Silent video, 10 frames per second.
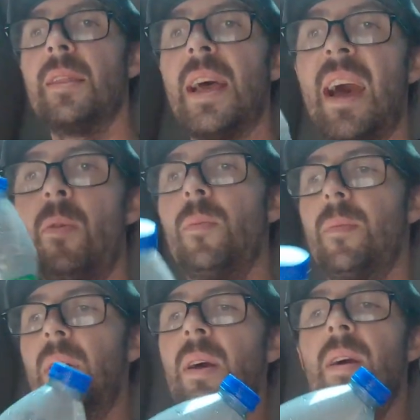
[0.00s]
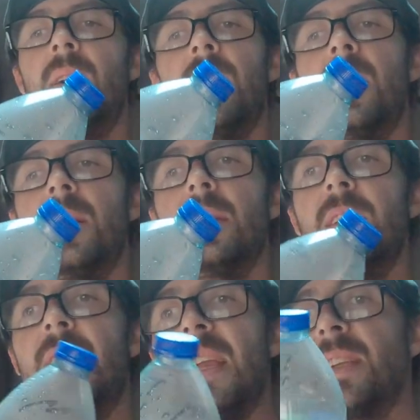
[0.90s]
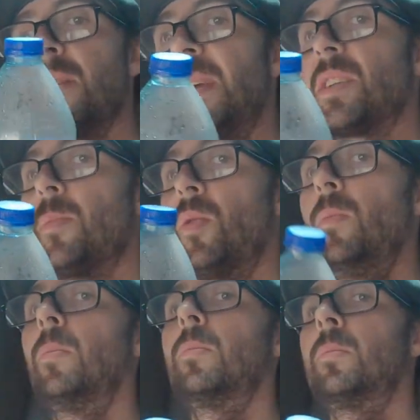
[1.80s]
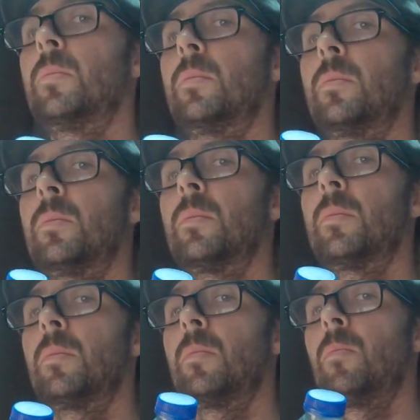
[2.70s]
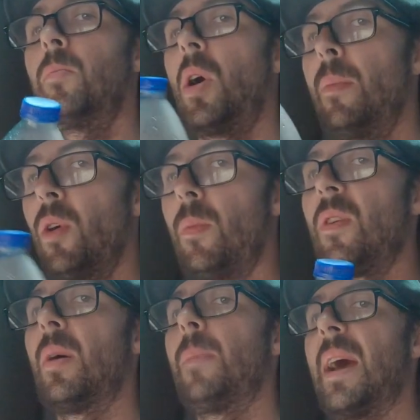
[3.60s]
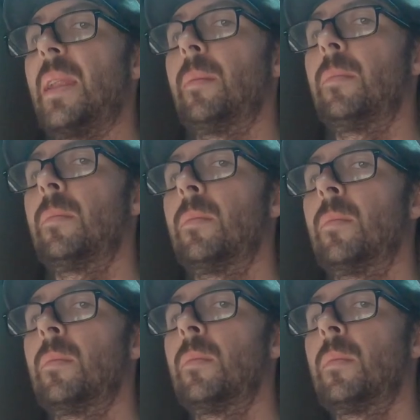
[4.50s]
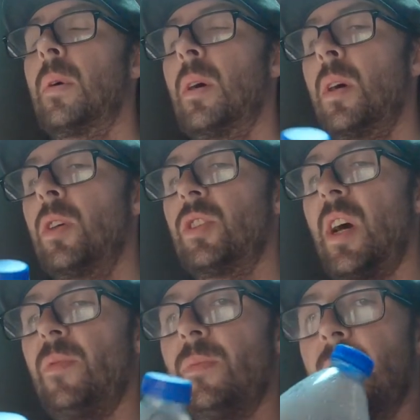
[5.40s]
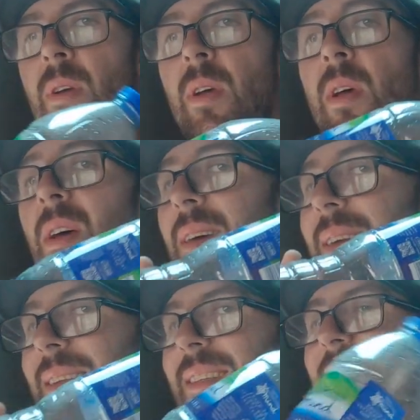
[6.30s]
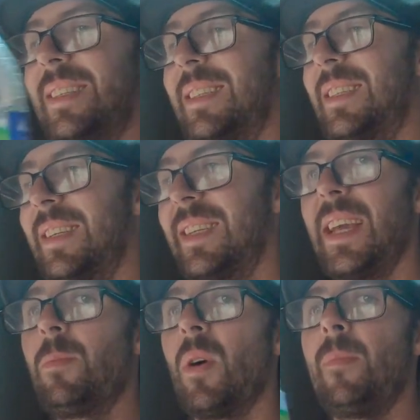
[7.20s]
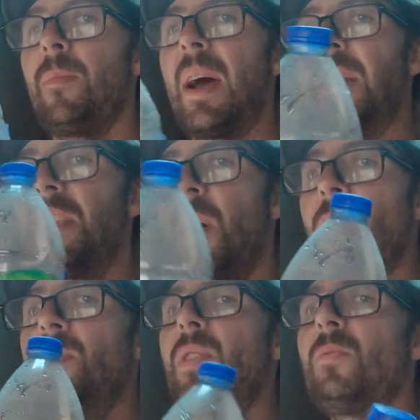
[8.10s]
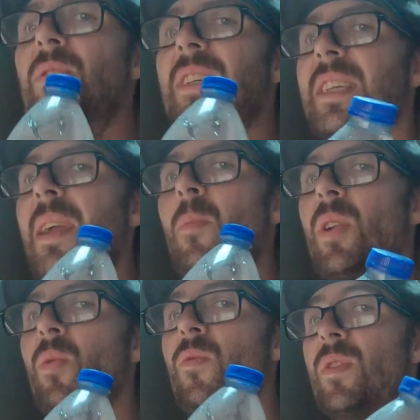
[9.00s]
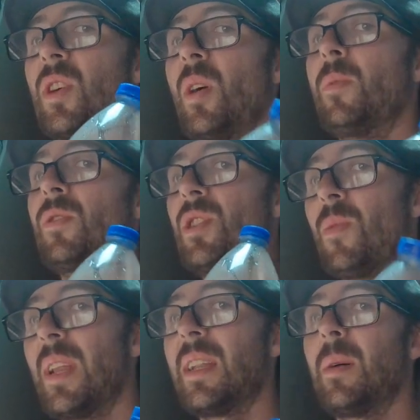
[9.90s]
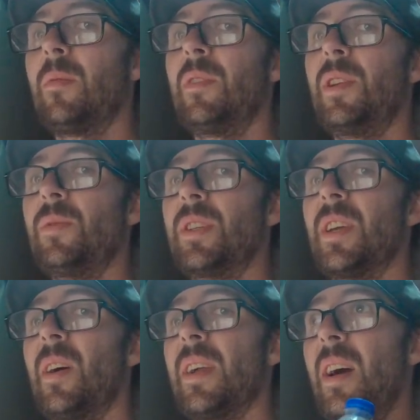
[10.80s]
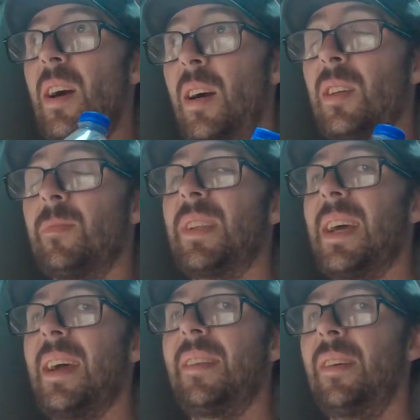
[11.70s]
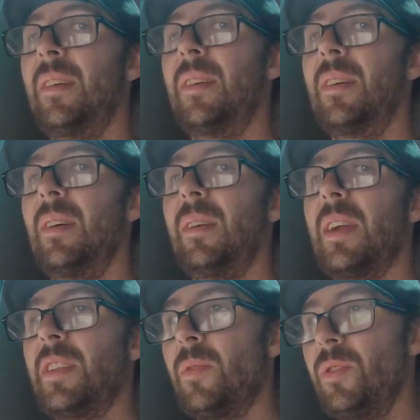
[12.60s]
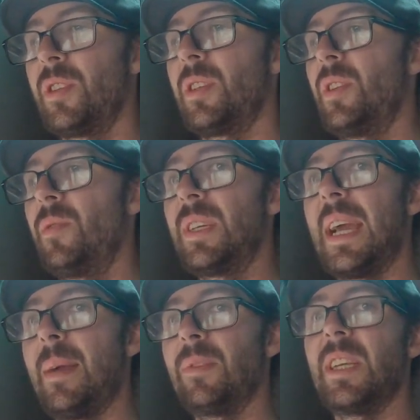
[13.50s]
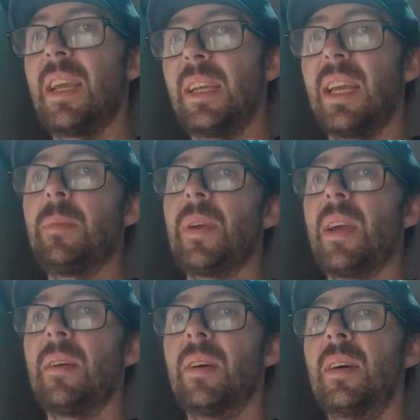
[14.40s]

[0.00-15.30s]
Now, the neck is a bit small, but I'm not a proud man. So, just keep one. And don't use the same one all the time because you will end up with a UTI. Ask my dad. Okay, don't just use it, empty it, keep it.